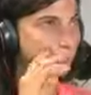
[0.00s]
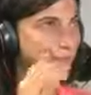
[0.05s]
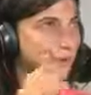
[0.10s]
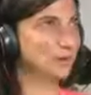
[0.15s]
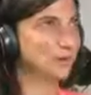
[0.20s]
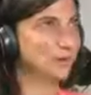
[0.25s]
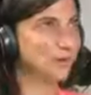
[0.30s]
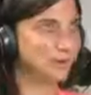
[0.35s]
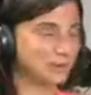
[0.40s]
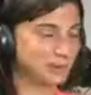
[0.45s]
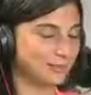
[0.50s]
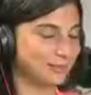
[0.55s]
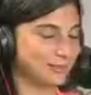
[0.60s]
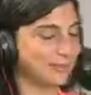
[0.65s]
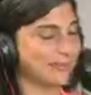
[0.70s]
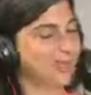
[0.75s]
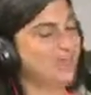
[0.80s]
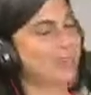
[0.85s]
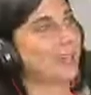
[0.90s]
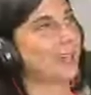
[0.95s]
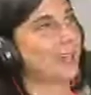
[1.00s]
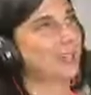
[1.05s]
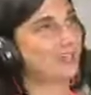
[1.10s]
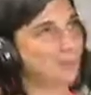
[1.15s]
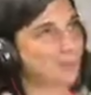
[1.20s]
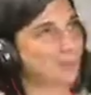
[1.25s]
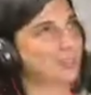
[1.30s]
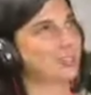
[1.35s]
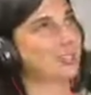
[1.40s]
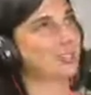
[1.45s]
leaves and baklava like
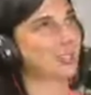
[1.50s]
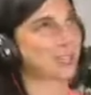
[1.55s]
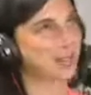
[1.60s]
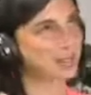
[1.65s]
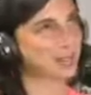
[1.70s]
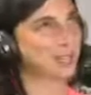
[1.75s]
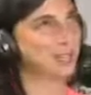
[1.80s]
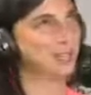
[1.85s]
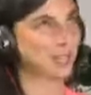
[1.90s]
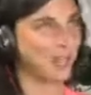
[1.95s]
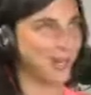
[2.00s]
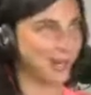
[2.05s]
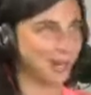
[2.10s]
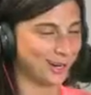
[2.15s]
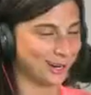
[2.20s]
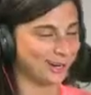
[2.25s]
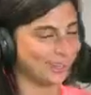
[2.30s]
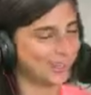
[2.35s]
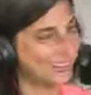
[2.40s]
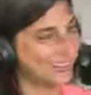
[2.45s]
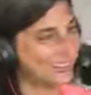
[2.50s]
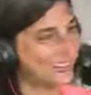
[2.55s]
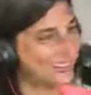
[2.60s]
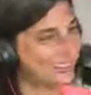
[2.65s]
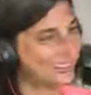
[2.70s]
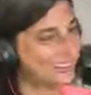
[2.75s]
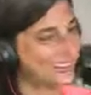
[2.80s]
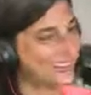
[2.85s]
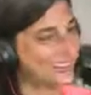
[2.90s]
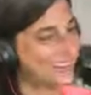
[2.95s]
every single day.
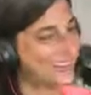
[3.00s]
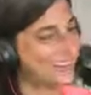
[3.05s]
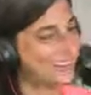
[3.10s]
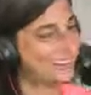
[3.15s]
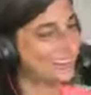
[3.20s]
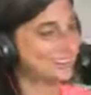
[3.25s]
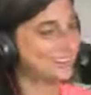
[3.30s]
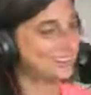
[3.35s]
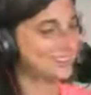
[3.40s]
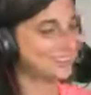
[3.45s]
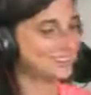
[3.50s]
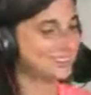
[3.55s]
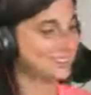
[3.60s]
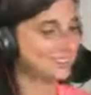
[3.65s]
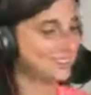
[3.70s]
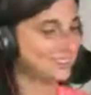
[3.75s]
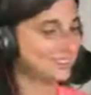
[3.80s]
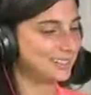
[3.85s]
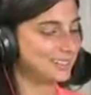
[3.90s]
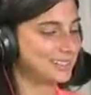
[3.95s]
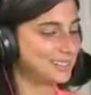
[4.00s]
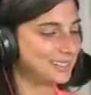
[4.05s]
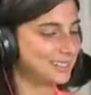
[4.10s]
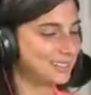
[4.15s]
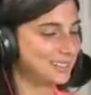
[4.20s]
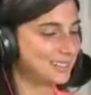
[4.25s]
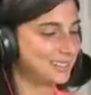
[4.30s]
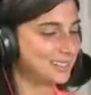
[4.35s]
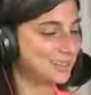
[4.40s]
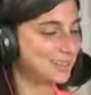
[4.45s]
And
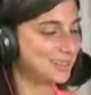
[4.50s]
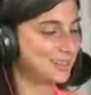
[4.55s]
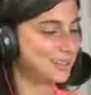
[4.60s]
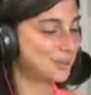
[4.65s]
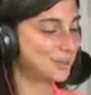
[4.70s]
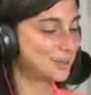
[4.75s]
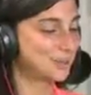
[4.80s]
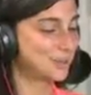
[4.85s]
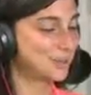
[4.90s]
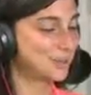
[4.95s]
it got to a